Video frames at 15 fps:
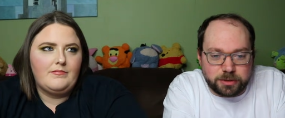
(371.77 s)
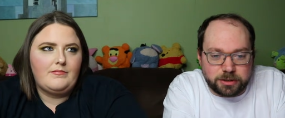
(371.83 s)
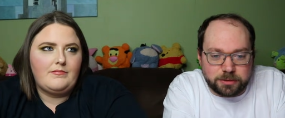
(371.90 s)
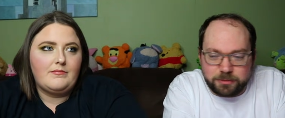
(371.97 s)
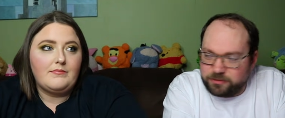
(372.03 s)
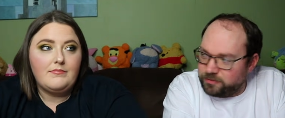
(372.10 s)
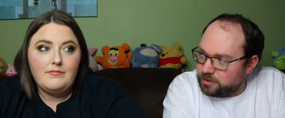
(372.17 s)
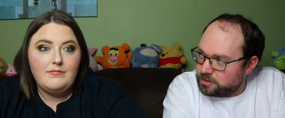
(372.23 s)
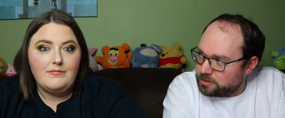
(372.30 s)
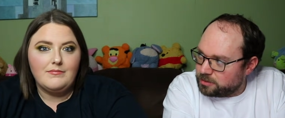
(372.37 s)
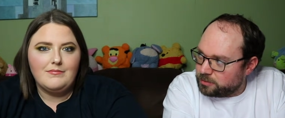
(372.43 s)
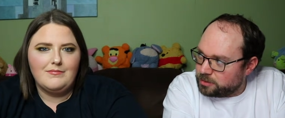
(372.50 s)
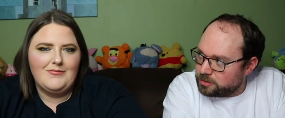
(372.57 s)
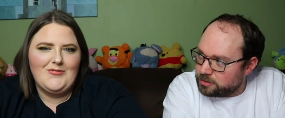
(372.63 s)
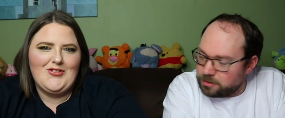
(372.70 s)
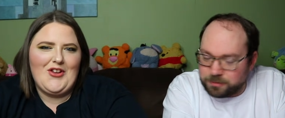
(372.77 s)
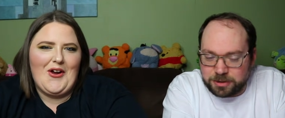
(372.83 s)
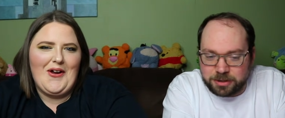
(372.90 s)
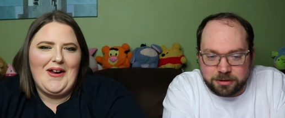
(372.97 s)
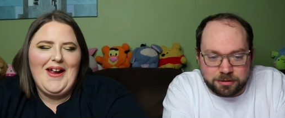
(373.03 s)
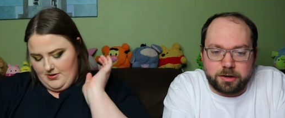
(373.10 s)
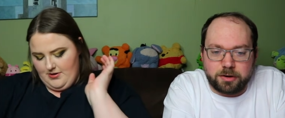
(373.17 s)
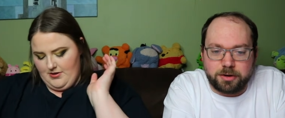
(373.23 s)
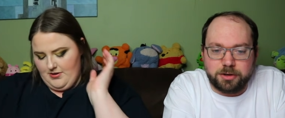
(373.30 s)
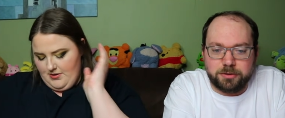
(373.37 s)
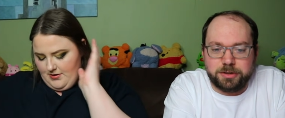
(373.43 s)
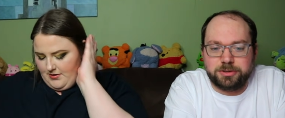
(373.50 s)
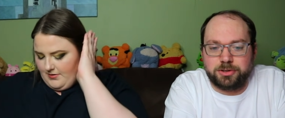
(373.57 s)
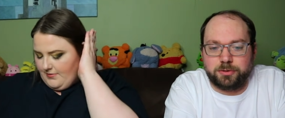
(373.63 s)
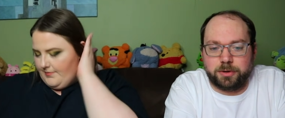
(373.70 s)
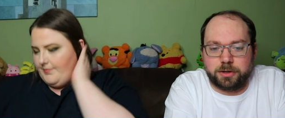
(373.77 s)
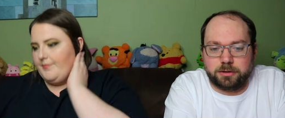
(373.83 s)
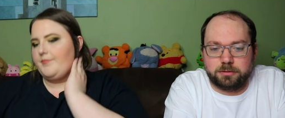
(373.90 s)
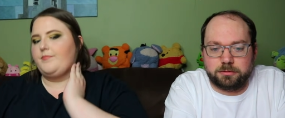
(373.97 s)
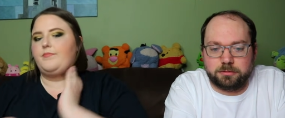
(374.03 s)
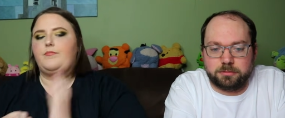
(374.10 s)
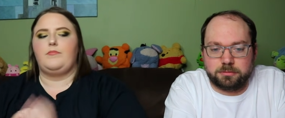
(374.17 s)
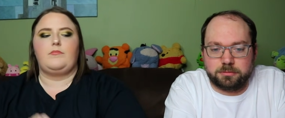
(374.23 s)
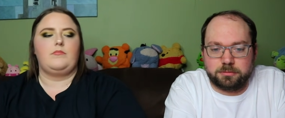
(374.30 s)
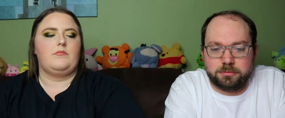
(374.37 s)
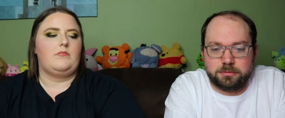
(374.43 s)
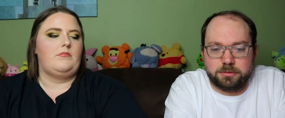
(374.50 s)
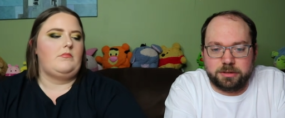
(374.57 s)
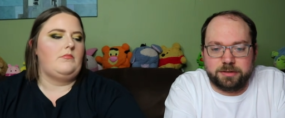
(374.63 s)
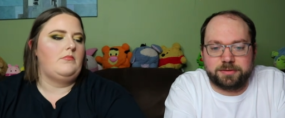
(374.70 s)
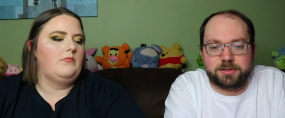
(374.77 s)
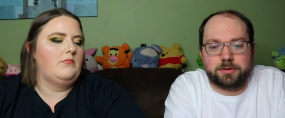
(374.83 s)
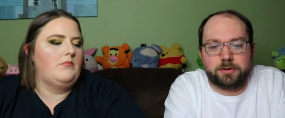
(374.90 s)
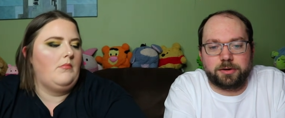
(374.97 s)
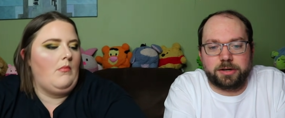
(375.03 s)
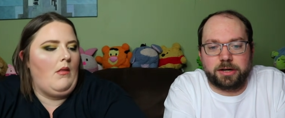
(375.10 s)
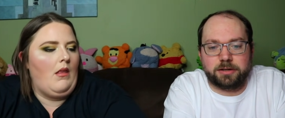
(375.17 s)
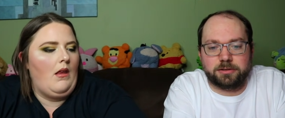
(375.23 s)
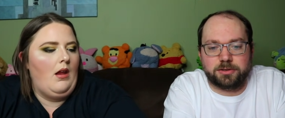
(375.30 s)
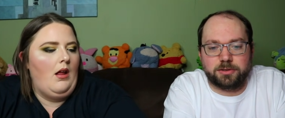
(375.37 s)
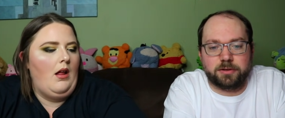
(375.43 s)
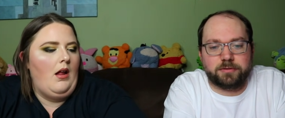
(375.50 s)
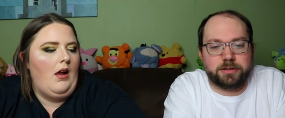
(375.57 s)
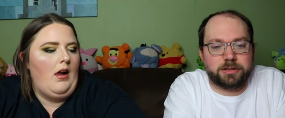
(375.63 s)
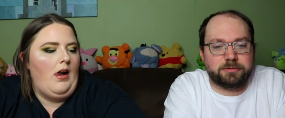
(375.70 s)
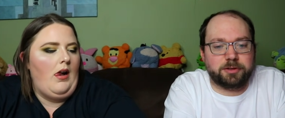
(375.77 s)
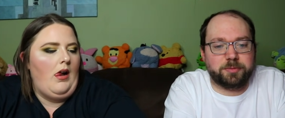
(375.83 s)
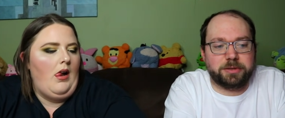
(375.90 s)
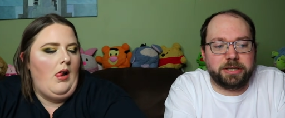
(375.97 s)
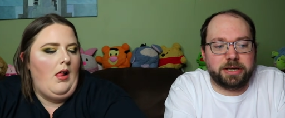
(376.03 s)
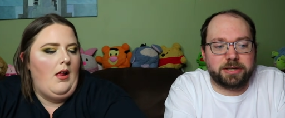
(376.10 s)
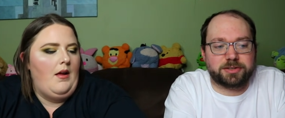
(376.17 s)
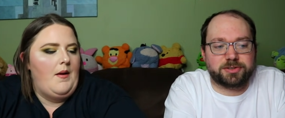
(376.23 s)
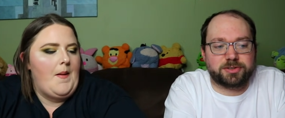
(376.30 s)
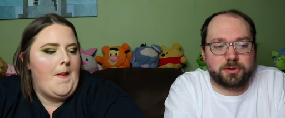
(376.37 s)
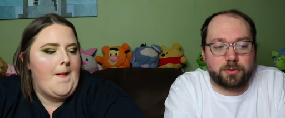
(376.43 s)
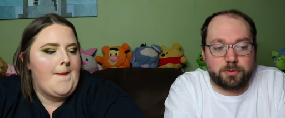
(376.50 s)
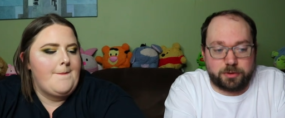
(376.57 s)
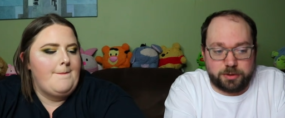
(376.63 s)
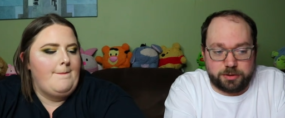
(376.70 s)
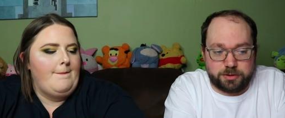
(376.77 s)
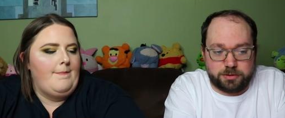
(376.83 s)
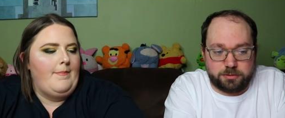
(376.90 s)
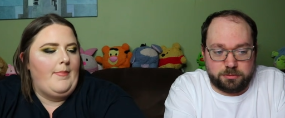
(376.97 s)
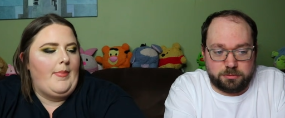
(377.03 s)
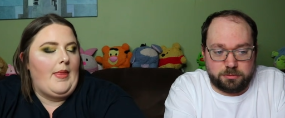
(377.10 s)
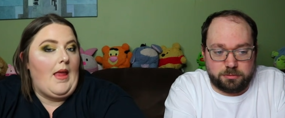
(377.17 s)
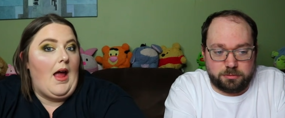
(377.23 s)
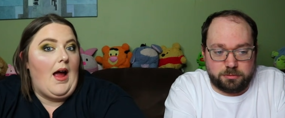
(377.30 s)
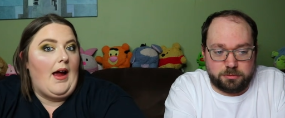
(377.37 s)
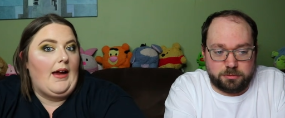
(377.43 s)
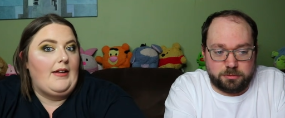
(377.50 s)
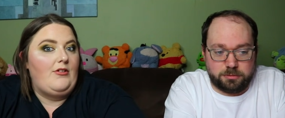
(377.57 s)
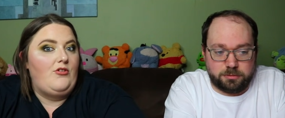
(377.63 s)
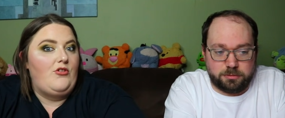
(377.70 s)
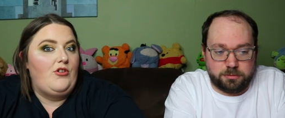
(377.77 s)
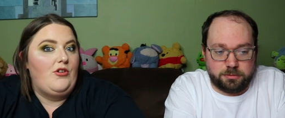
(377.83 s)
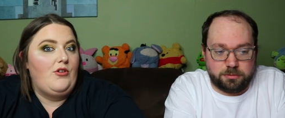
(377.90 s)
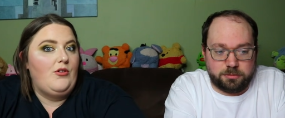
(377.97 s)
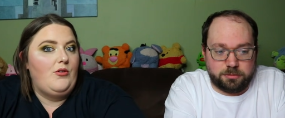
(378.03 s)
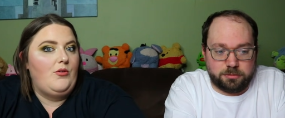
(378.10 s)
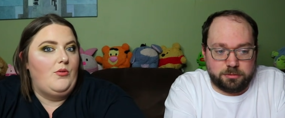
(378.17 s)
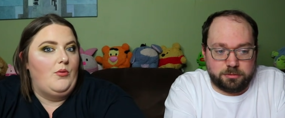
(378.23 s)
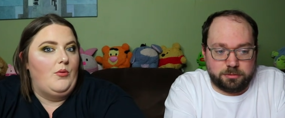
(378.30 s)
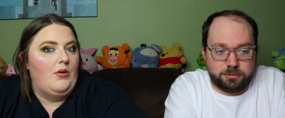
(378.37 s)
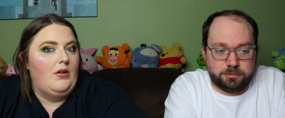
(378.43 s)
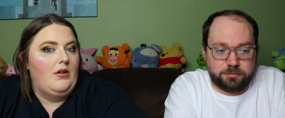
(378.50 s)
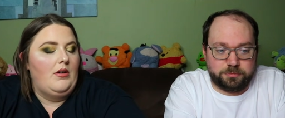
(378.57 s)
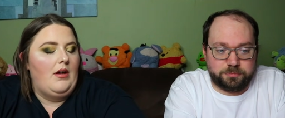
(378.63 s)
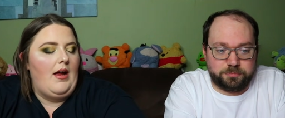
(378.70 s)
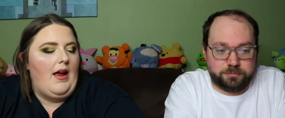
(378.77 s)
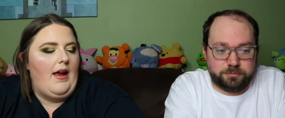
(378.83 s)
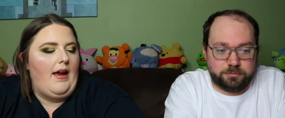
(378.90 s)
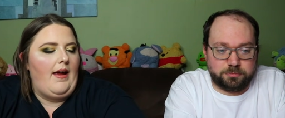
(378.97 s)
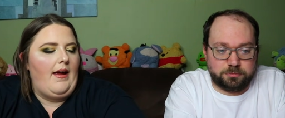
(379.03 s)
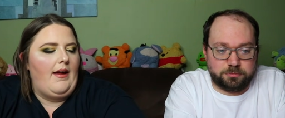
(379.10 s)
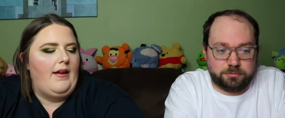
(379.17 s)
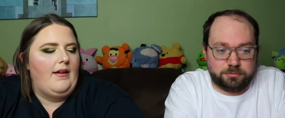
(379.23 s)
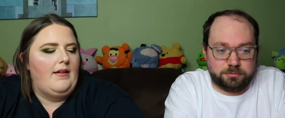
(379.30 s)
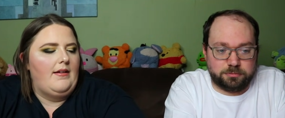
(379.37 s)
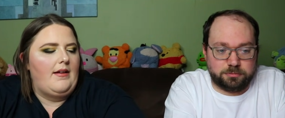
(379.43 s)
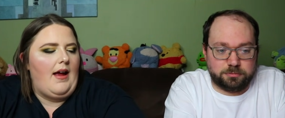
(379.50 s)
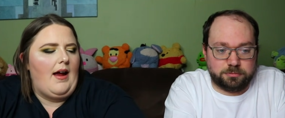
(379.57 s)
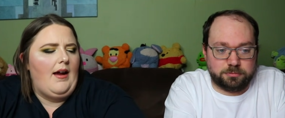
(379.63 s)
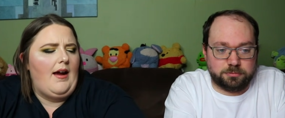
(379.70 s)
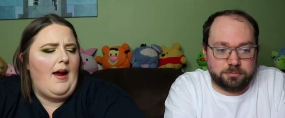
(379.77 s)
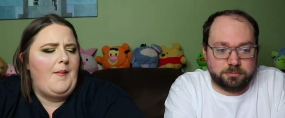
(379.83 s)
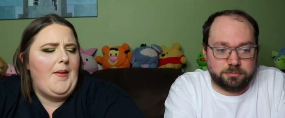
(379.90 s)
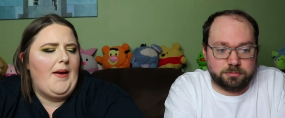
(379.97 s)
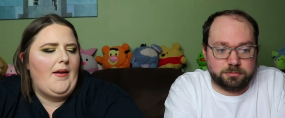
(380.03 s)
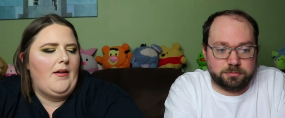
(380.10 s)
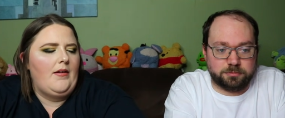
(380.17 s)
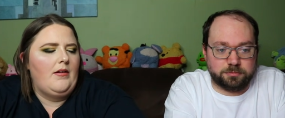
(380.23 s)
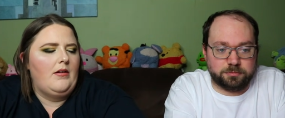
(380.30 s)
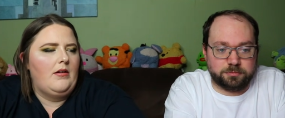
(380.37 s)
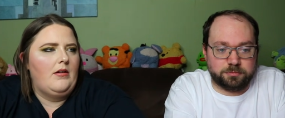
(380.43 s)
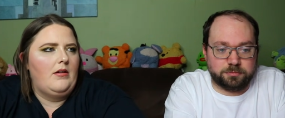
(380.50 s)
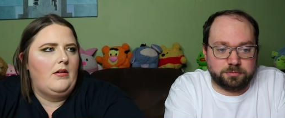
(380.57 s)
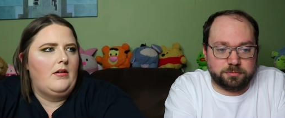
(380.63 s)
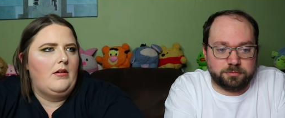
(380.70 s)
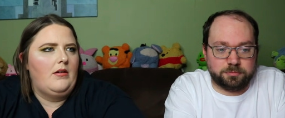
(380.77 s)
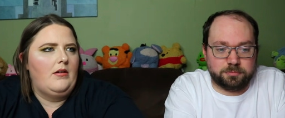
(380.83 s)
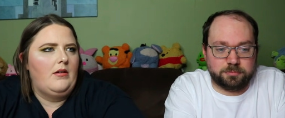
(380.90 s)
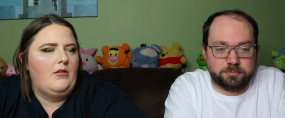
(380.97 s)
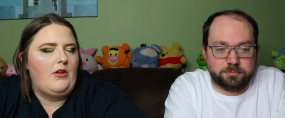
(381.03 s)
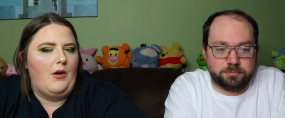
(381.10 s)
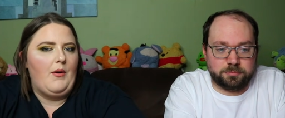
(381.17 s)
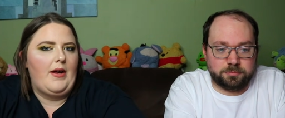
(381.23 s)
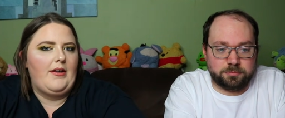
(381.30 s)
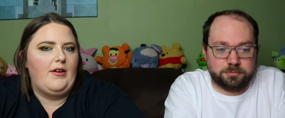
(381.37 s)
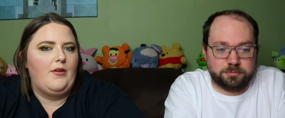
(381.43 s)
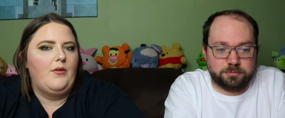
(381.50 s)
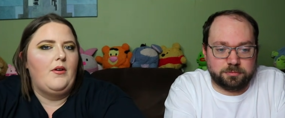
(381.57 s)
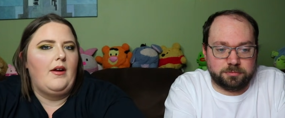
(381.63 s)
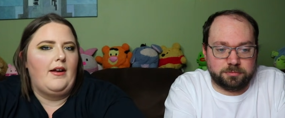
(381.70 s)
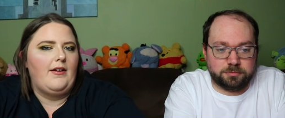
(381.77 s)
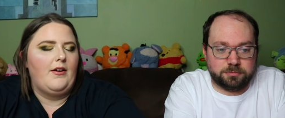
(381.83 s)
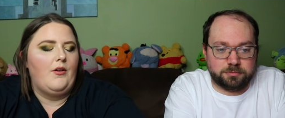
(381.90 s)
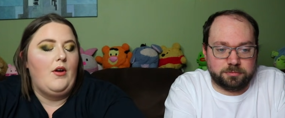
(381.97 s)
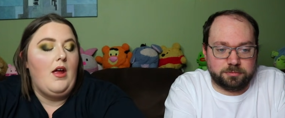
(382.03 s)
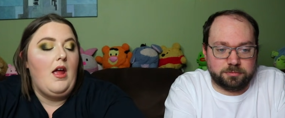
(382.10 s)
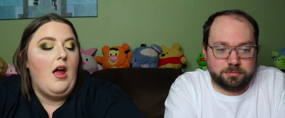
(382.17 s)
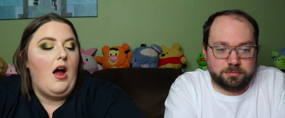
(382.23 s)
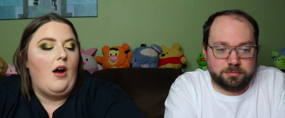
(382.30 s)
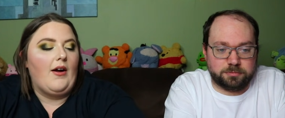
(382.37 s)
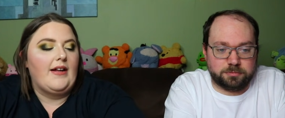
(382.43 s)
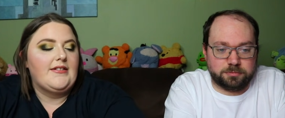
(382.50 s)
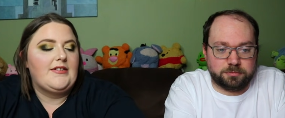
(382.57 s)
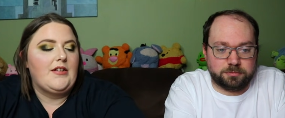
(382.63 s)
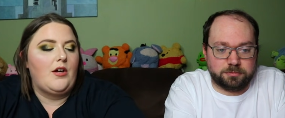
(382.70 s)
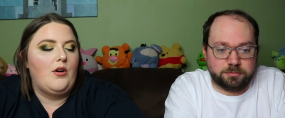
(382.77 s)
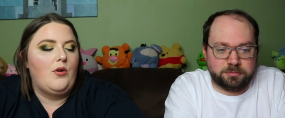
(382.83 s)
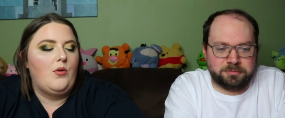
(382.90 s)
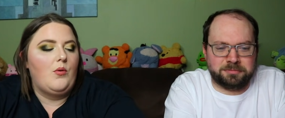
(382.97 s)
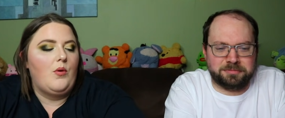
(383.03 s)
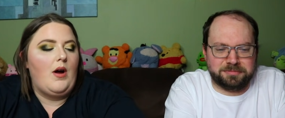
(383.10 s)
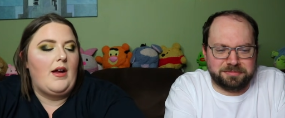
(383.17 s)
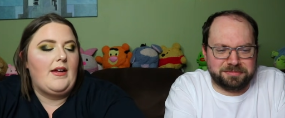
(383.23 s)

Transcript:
Speaker 1: it? Sorry. Are you into it? If so or not, do you have any creepy ass stories?
Speaker 2: I do. And I, I mean, no, I do. I do. Okay, so